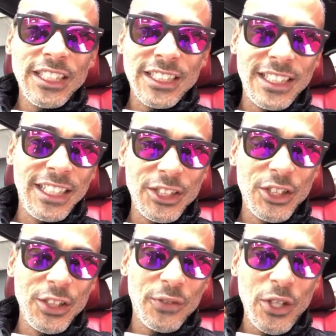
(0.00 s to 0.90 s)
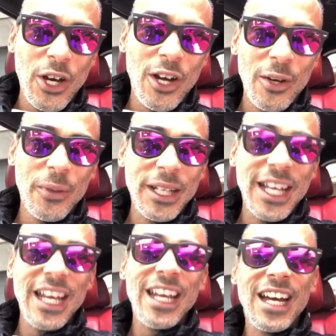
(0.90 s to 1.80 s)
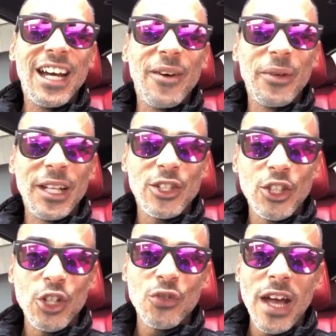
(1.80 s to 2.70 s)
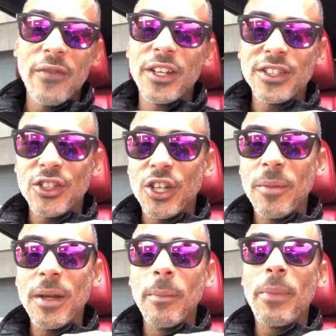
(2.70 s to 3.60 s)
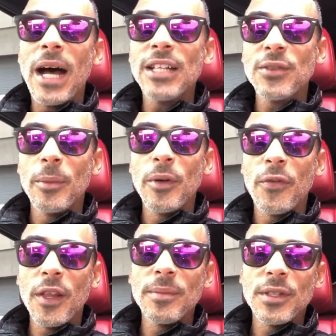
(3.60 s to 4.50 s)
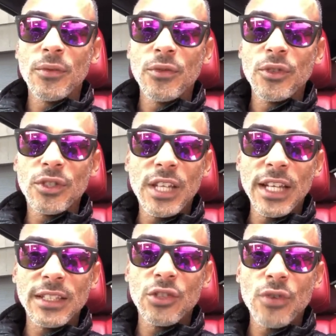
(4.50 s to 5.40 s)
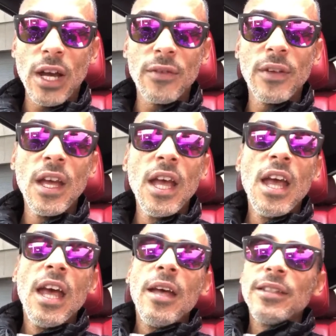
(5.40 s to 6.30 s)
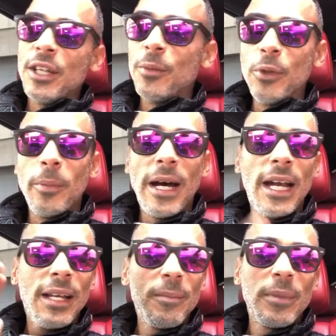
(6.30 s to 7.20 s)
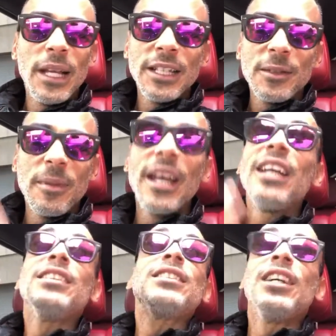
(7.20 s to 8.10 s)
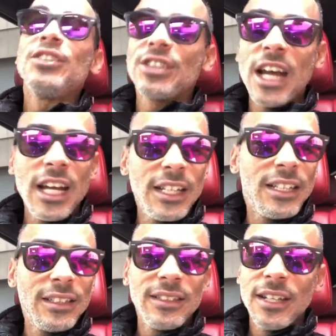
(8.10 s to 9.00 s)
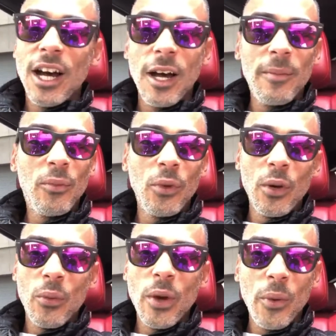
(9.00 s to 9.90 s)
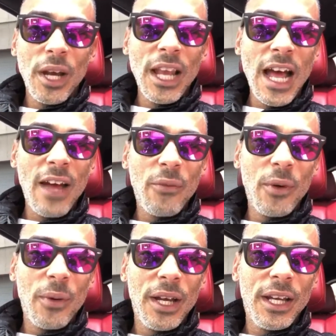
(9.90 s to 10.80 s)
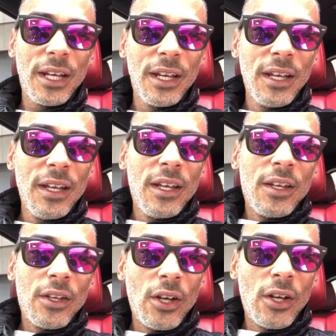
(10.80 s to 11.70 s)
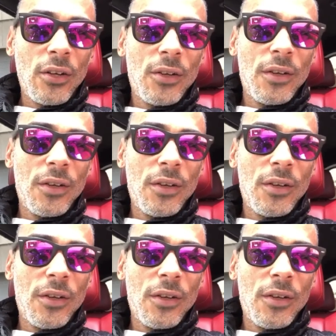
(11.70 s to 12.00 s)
stick shift car when they start driving because it's gonna be impossible for them to text and drive. Steel blue body, blessed man. Sun shining up. We're alive. We're awake. You know.